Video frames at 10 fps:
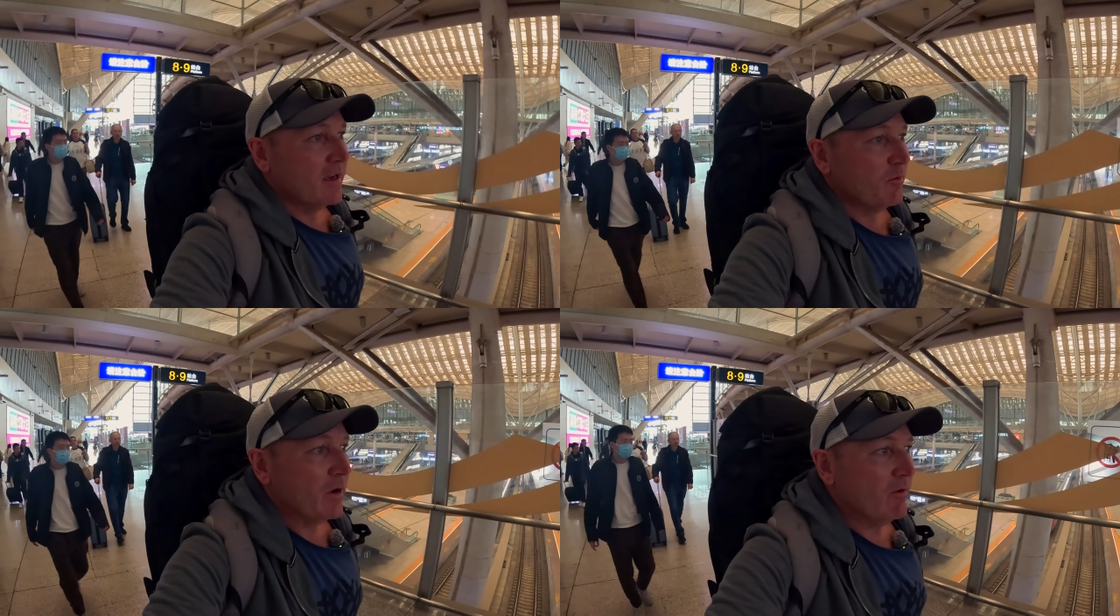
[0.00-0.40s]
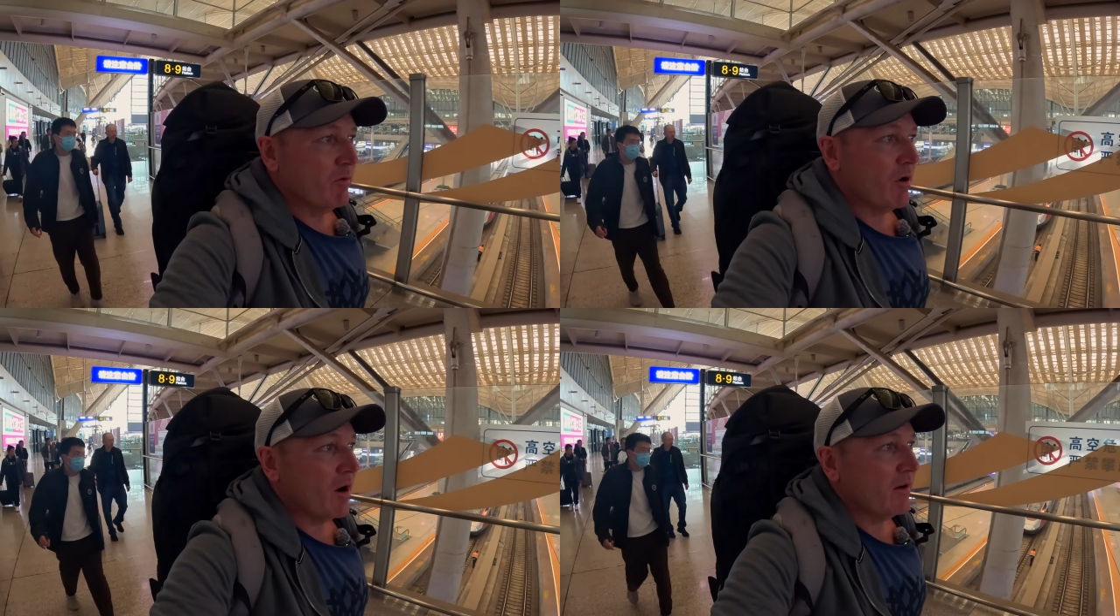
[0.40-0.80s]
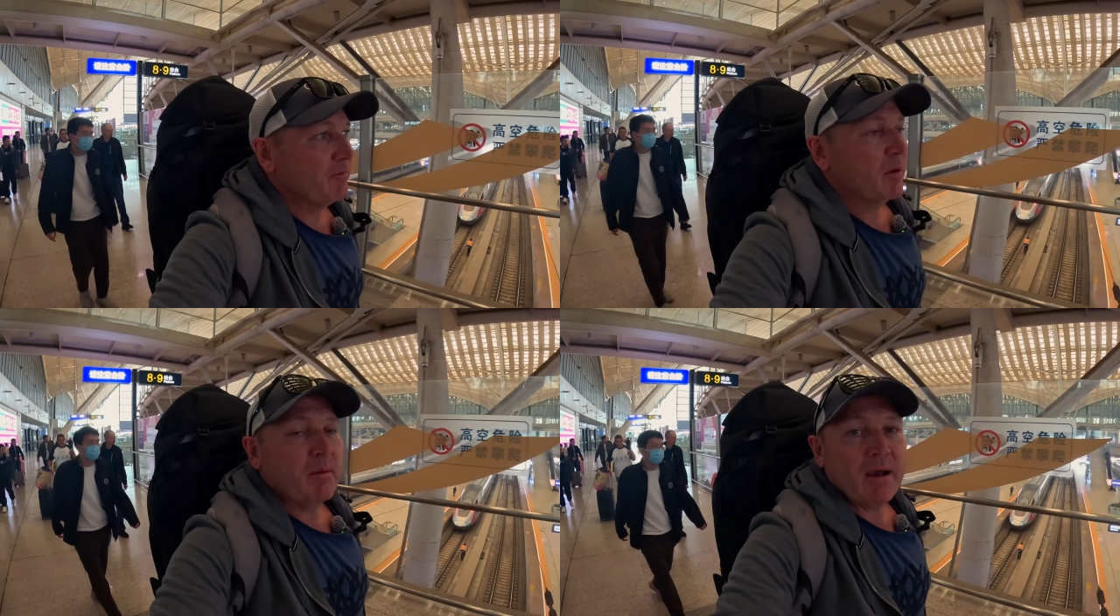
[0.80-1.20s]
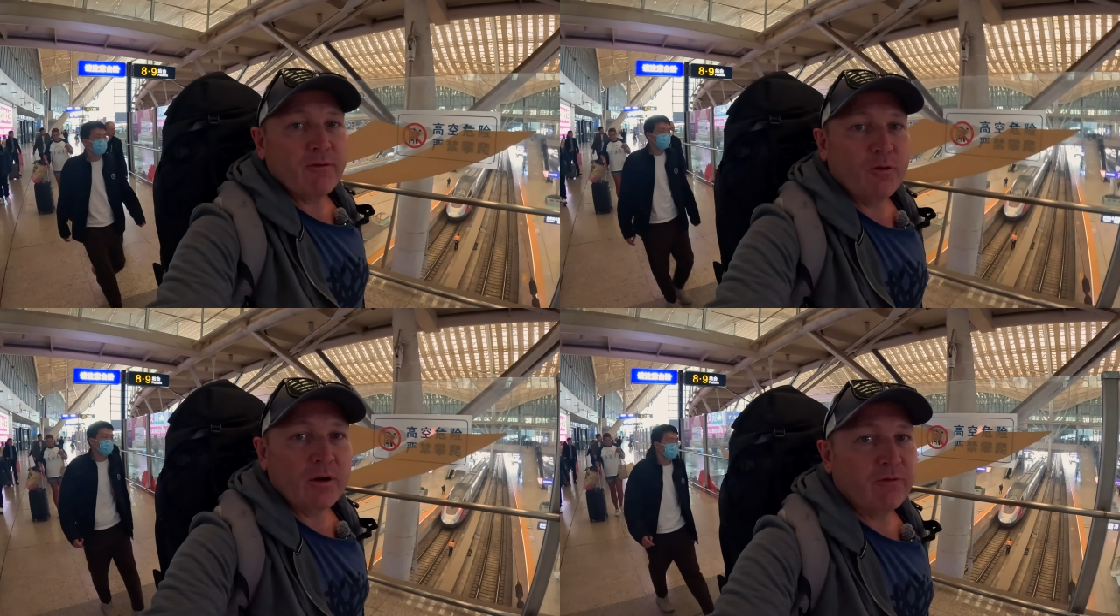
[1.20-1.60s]
We arrived probably about
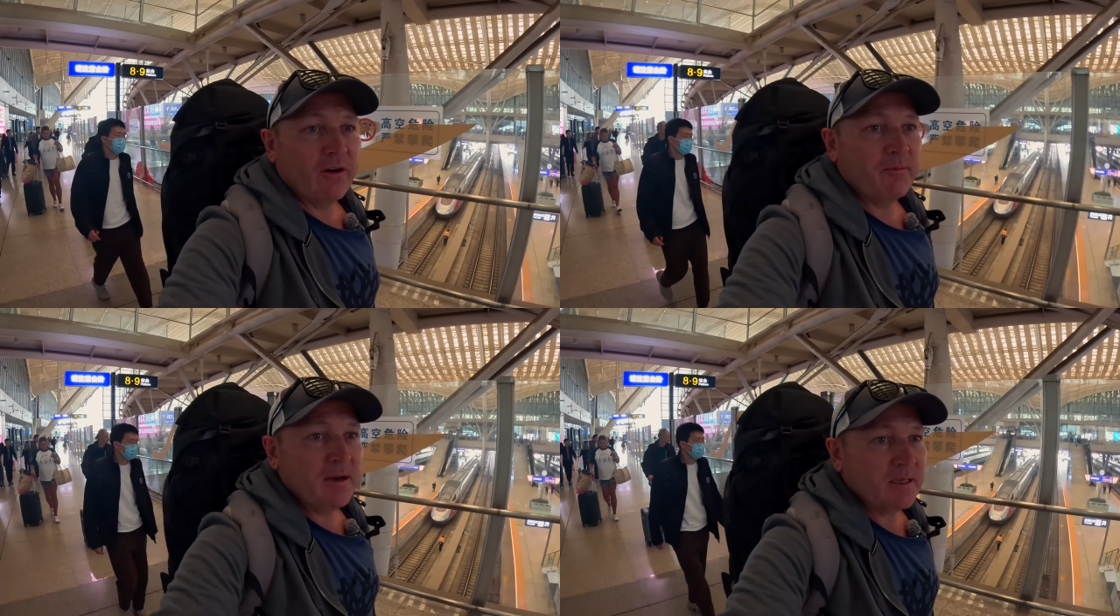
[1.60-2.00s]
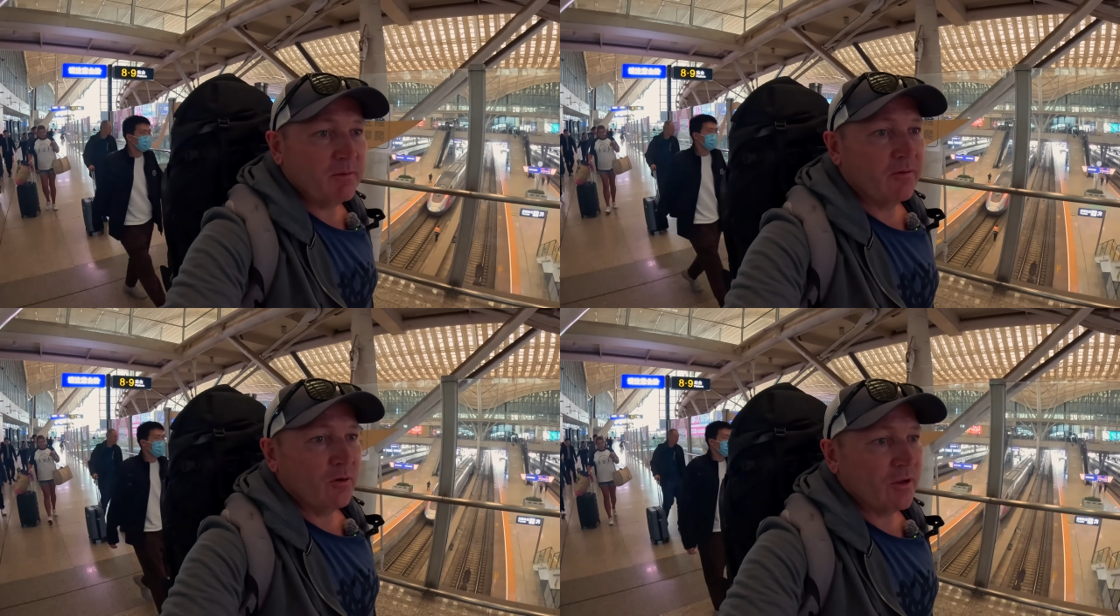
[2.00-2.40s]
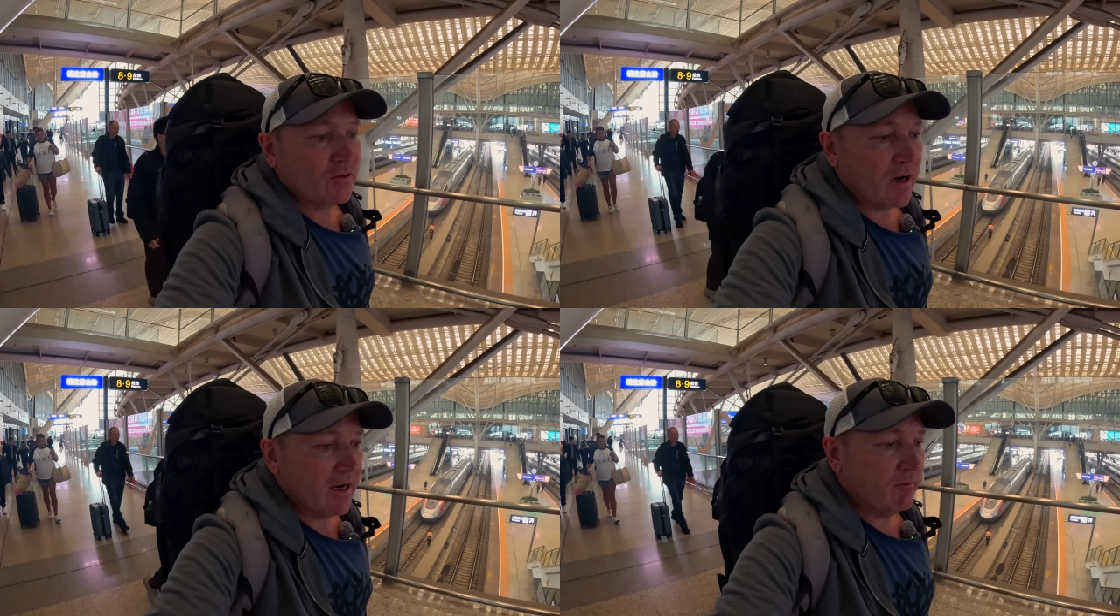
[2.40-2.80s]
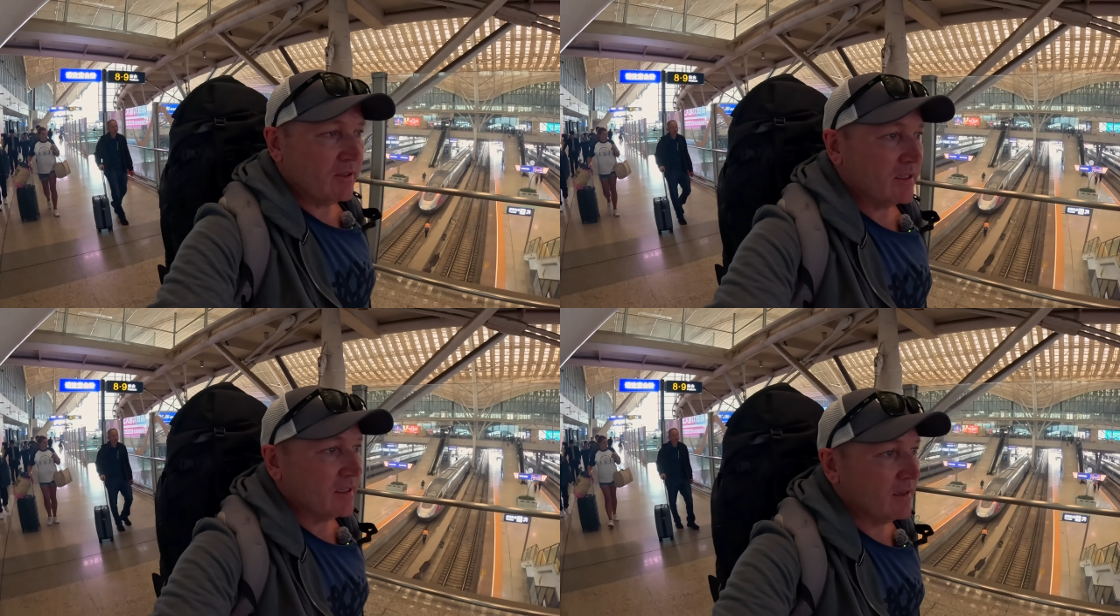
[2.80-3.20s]
45 minutes before the train
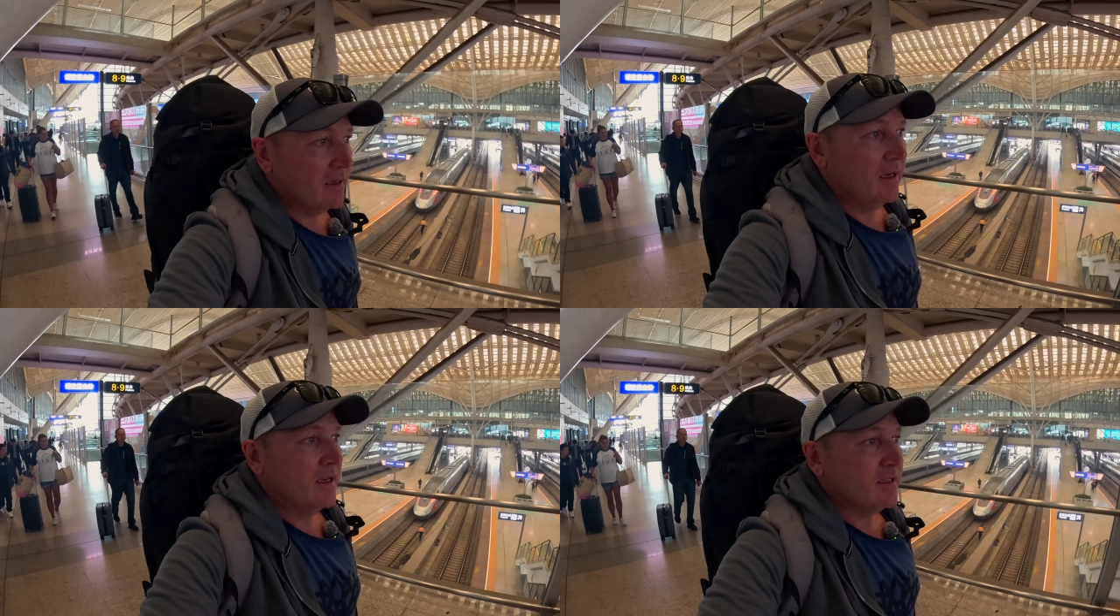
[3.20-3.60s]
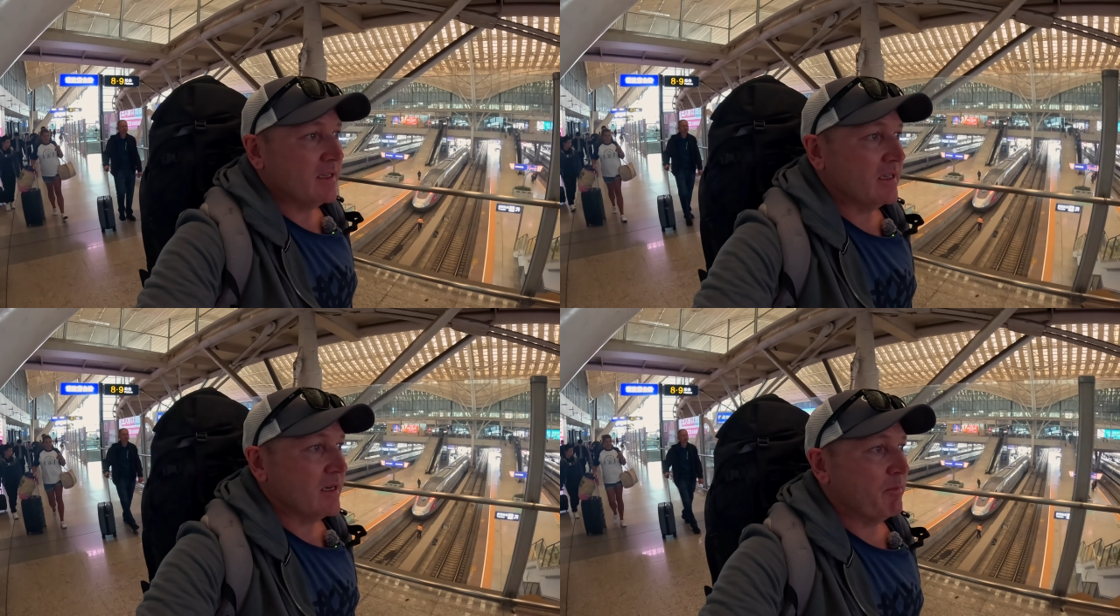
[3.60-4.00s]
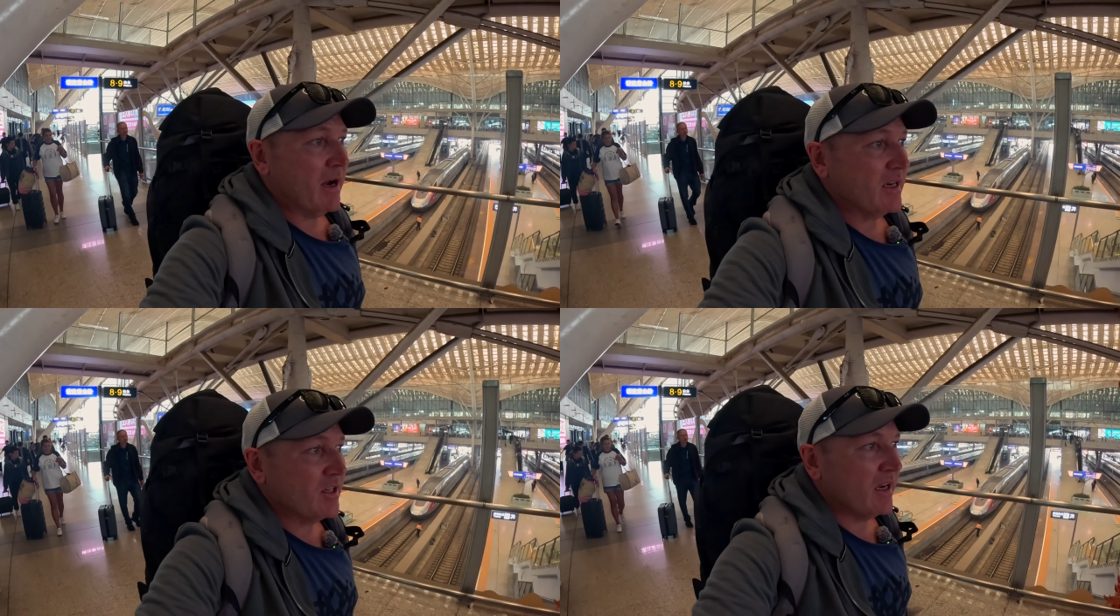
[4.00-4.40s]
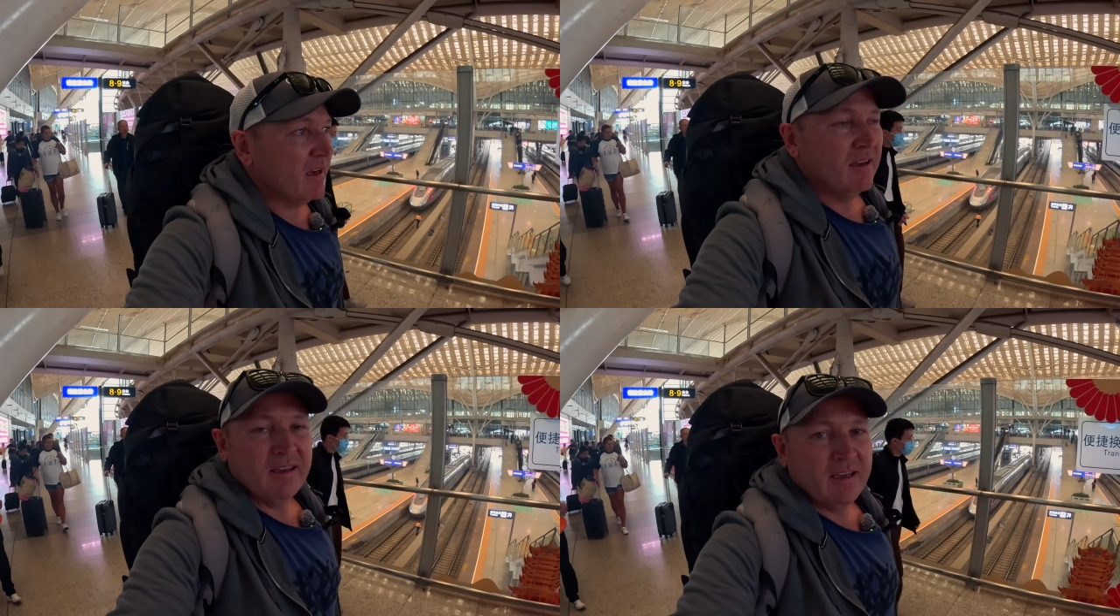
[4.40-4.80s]
was set to departure.